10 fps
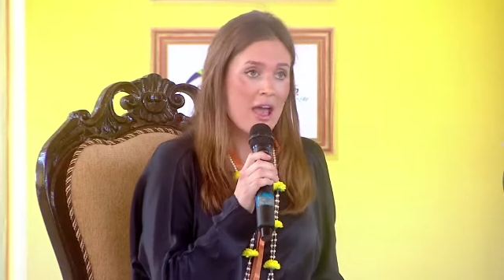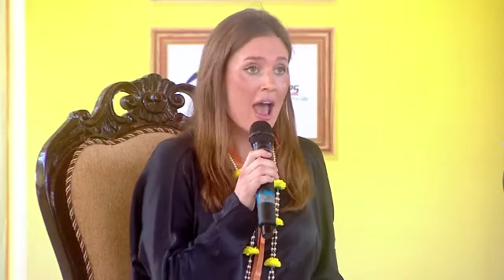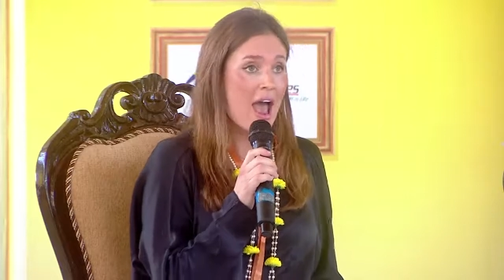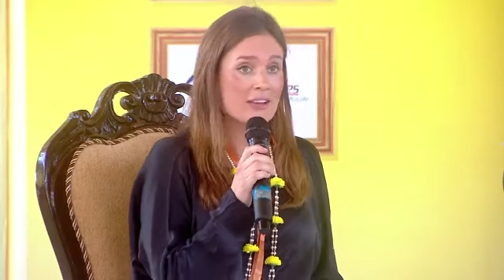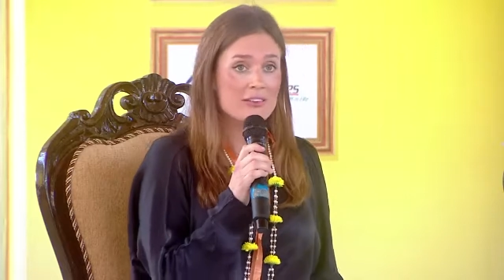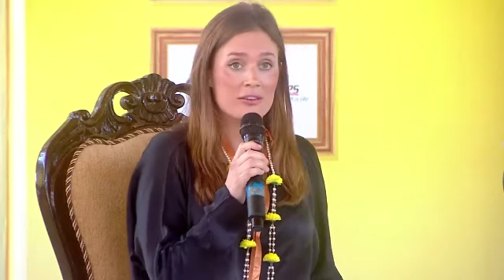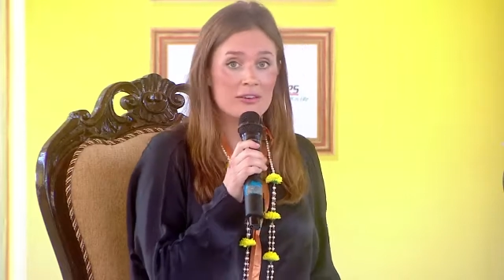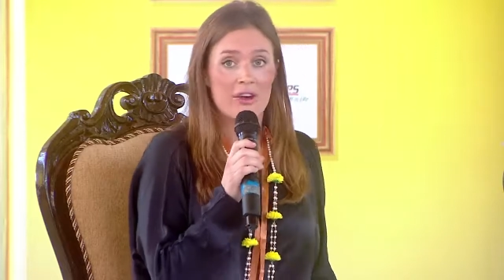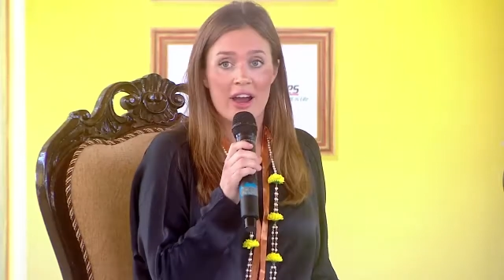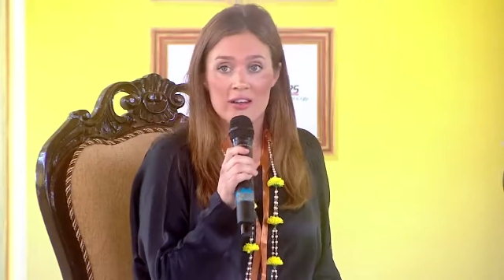Acts
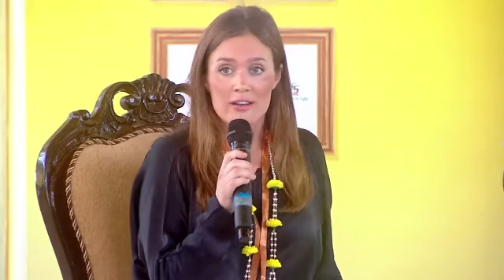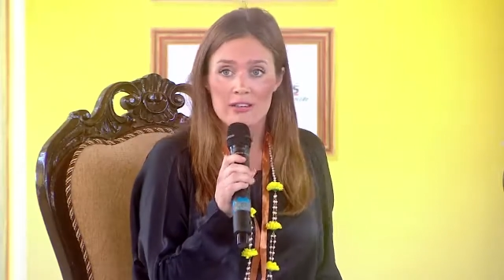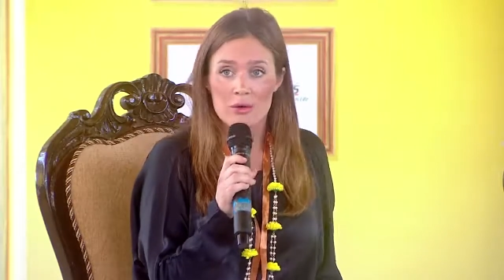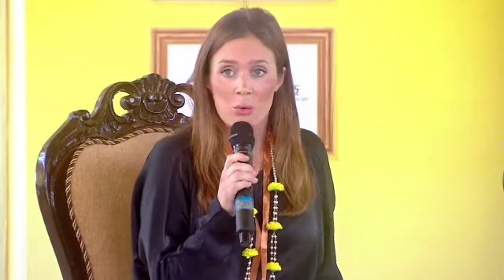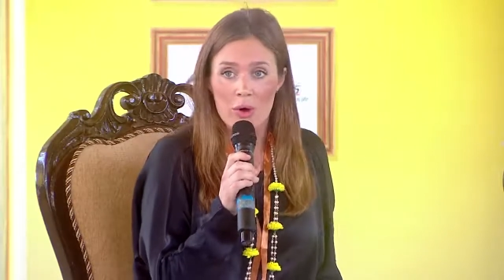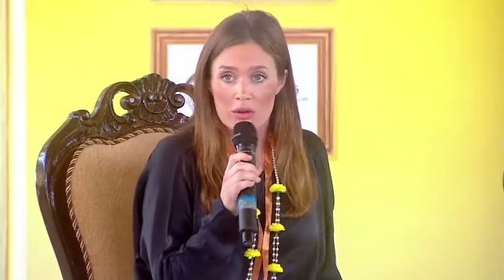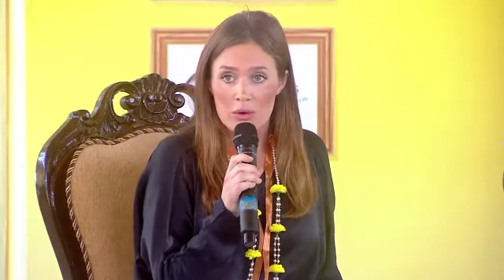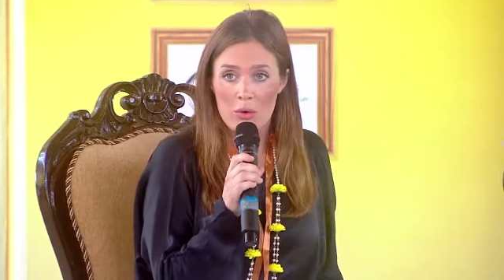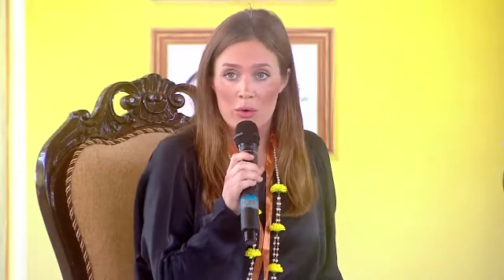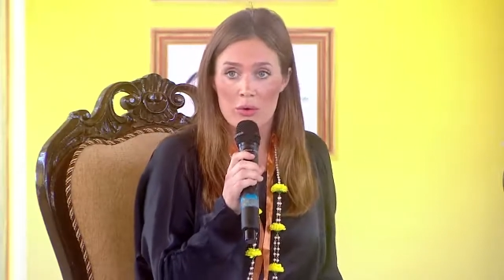of kindness in one
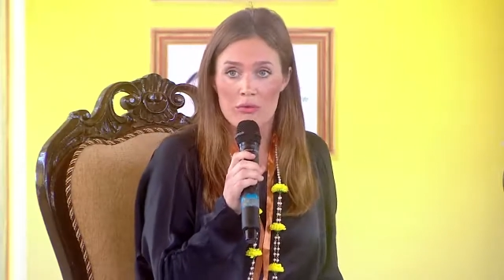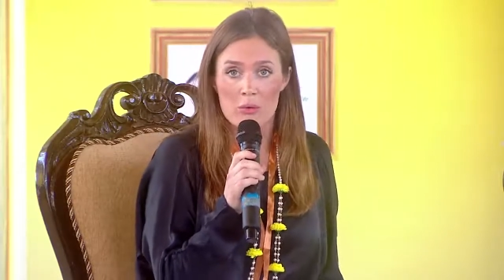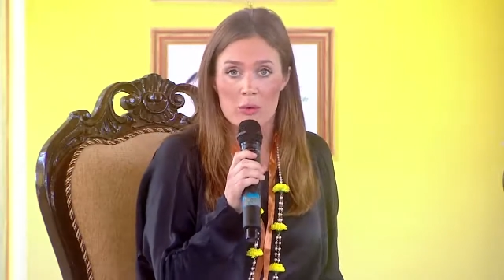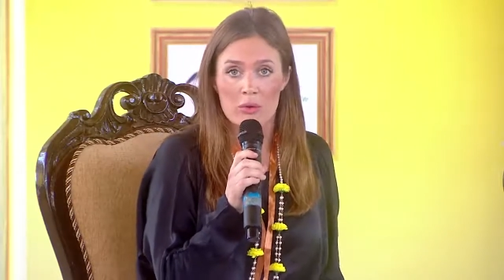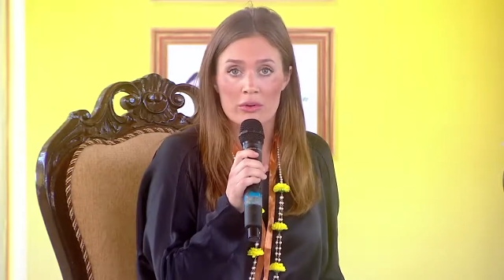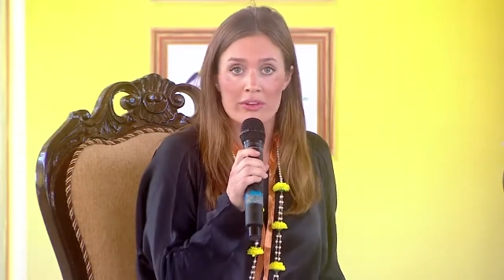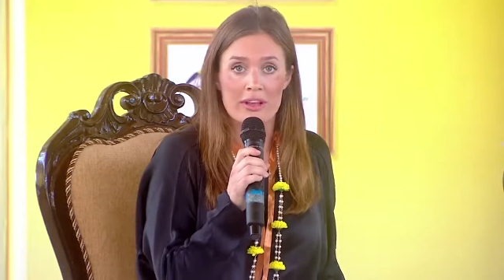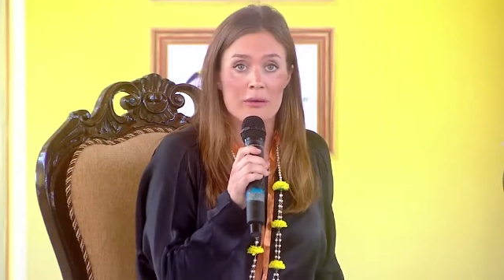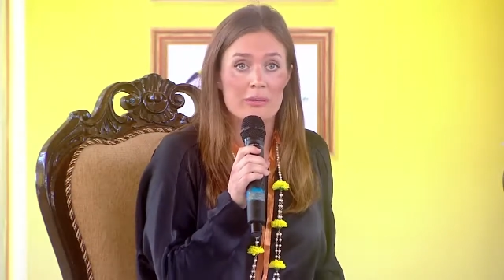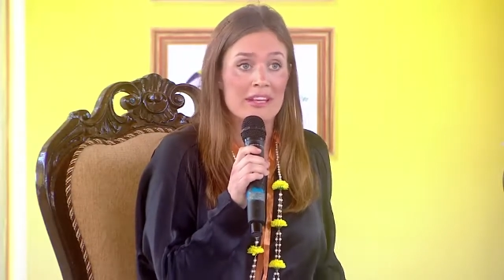corner of the world
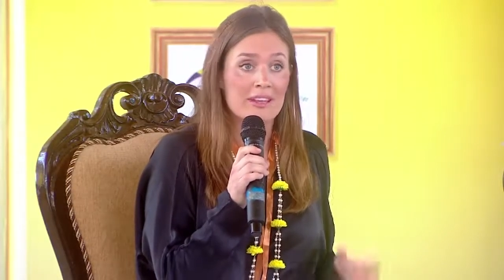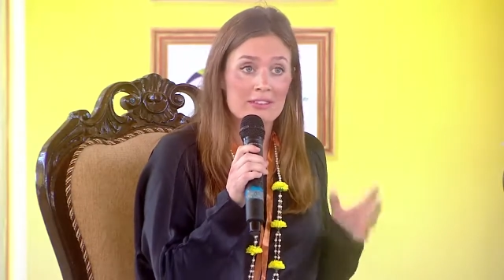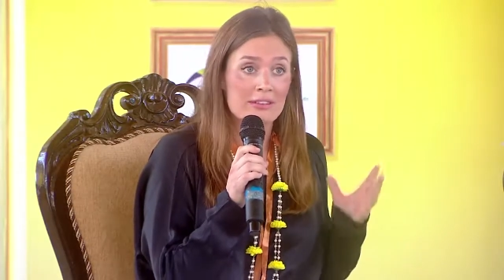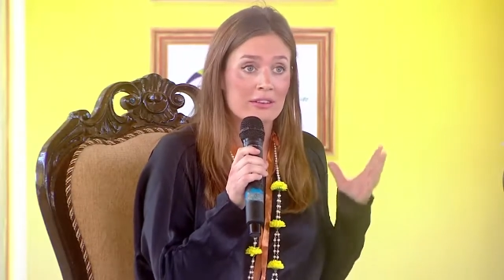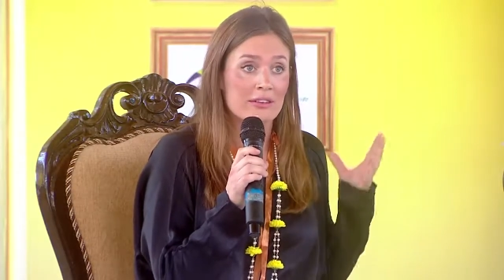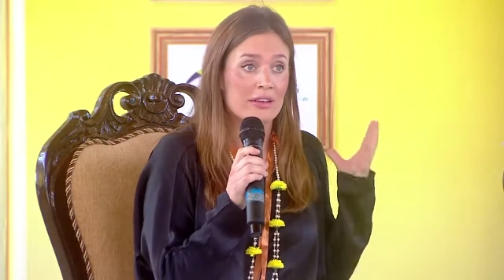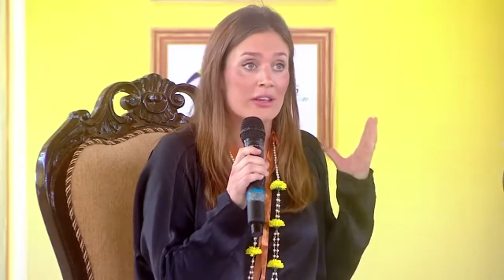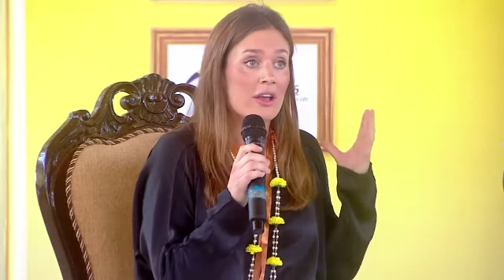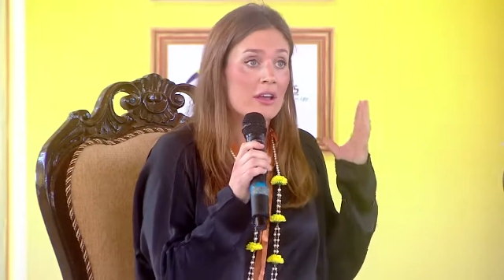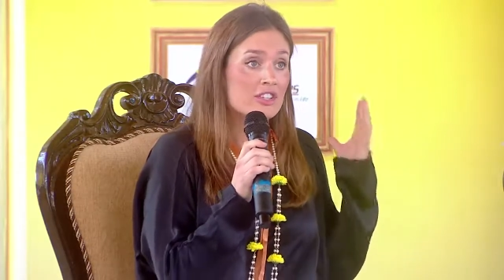can be
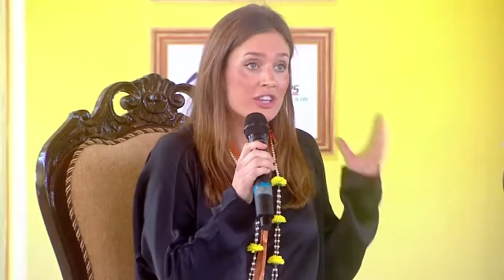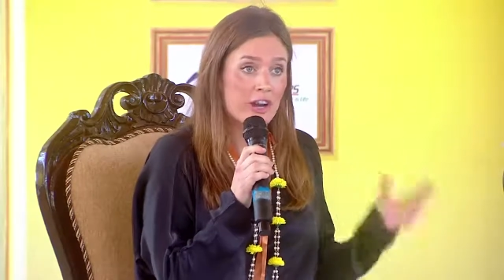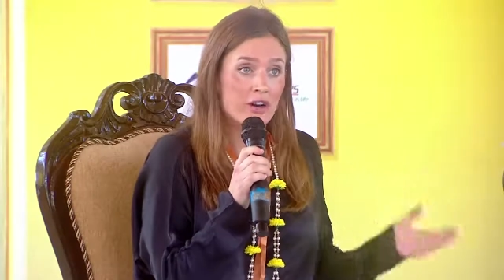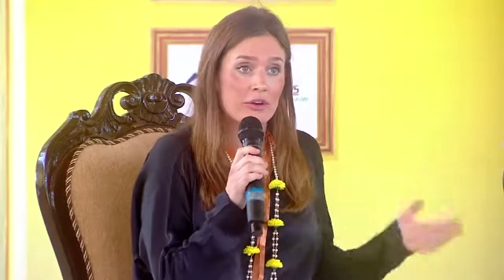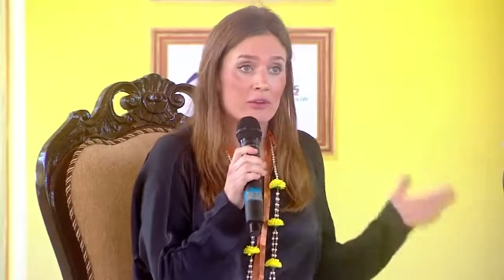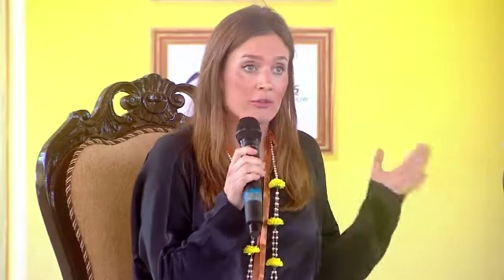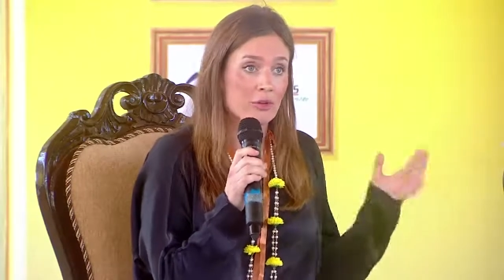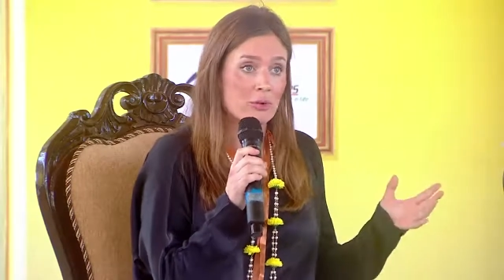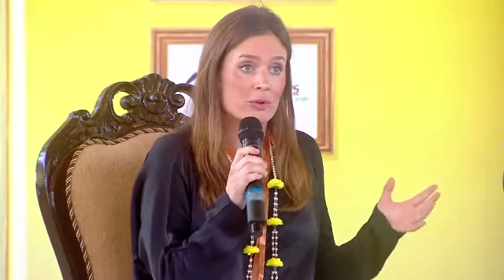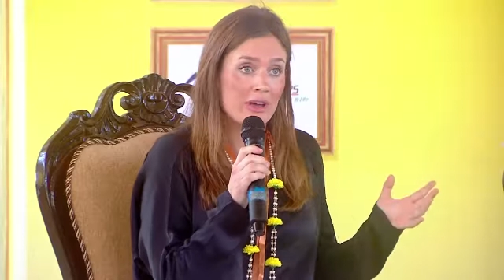instantly shared,
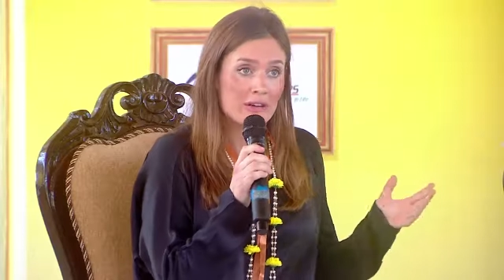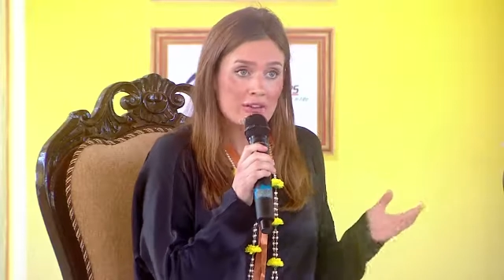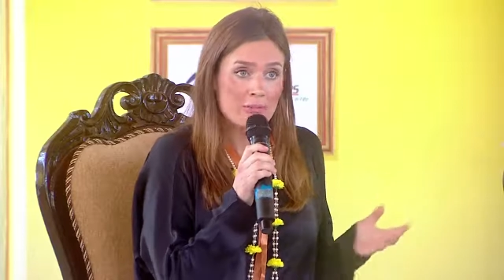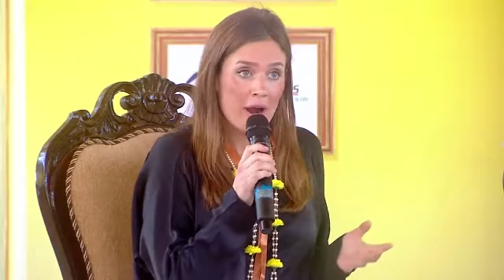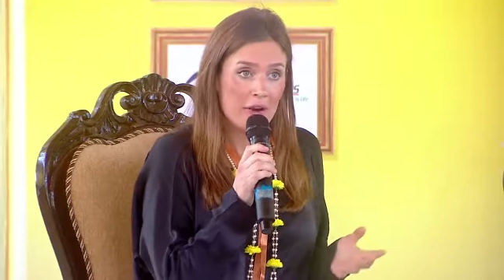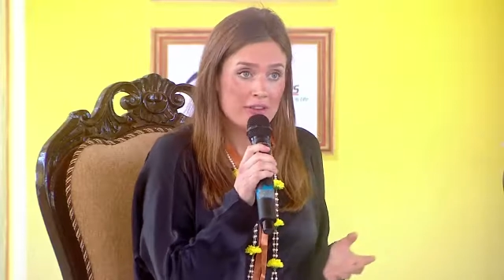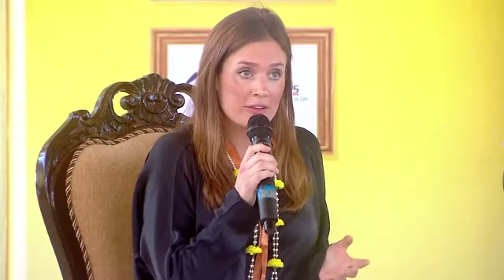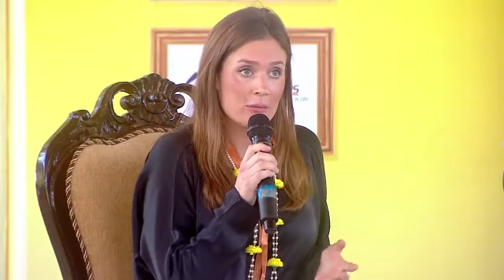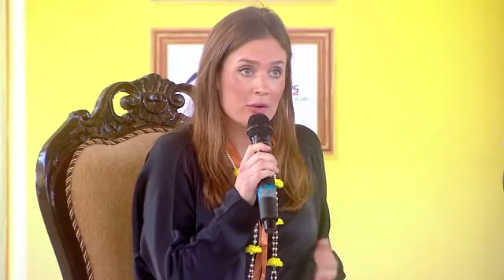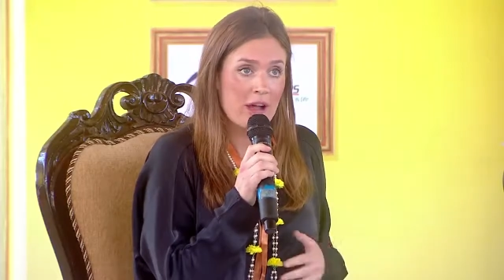viewed, and inspire
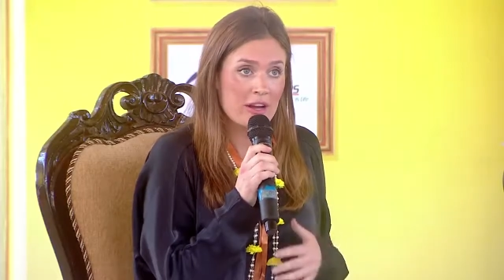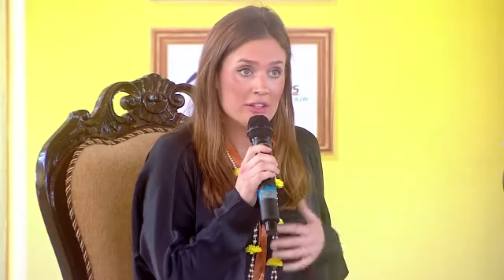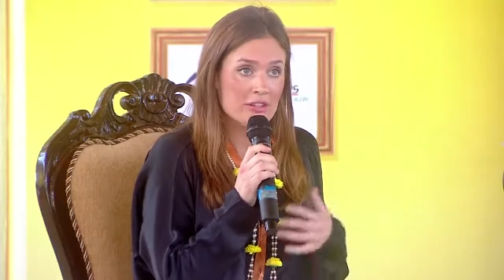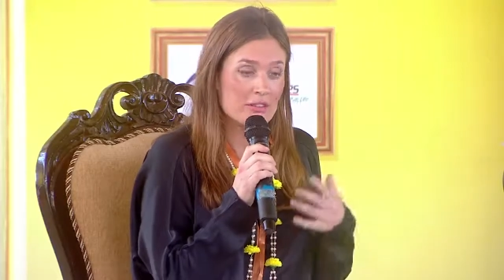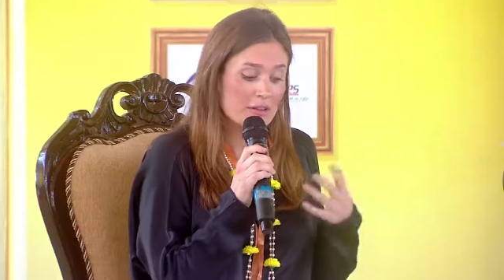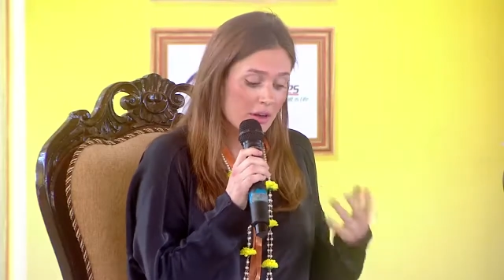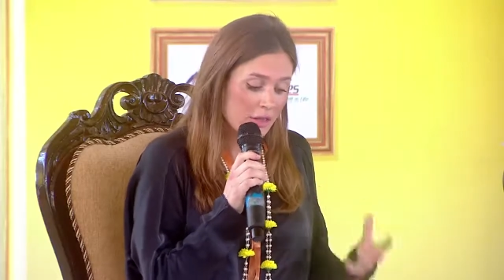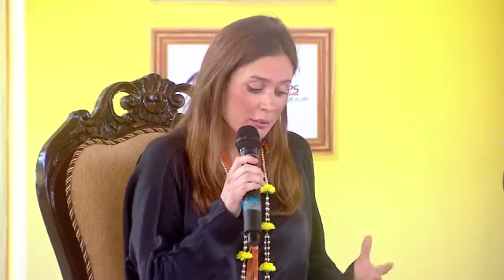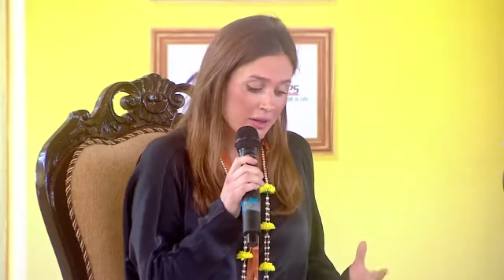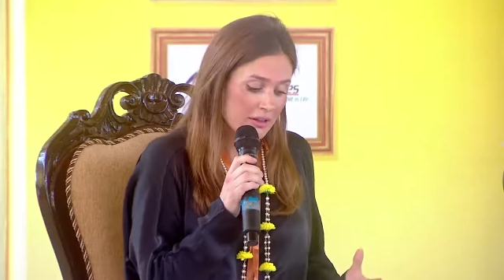similar actions in
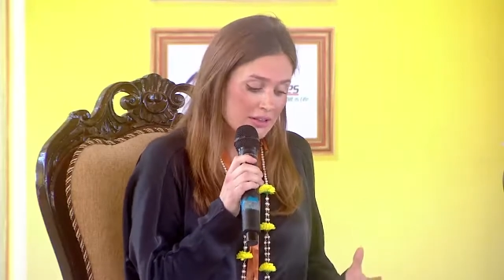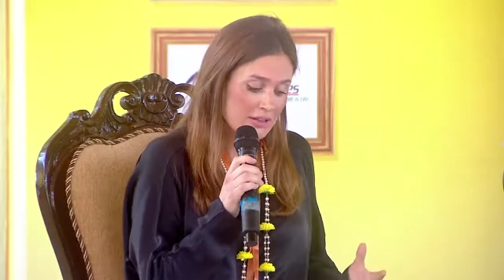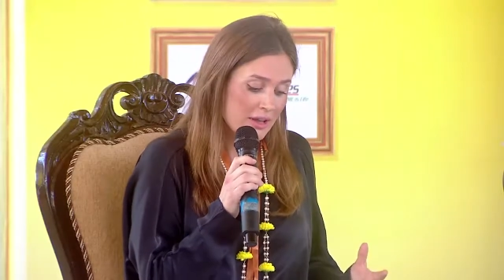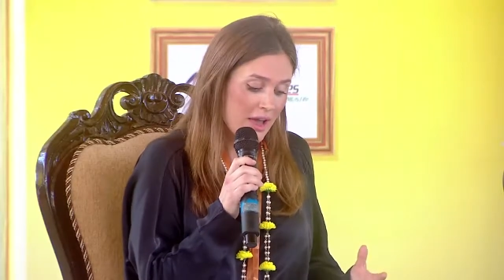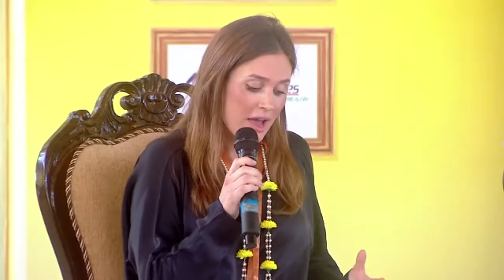another place.